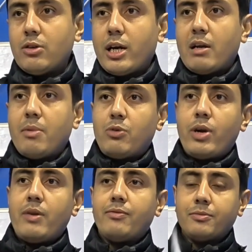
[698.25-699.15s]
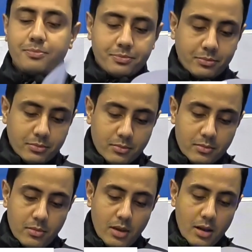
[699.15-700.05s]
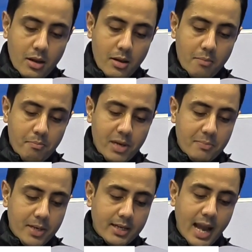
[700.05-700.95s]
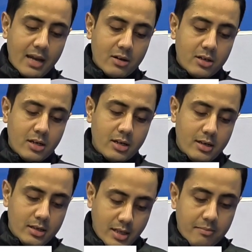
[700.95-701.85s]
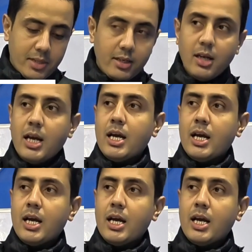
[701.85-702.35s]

Look at number 24. People cannot something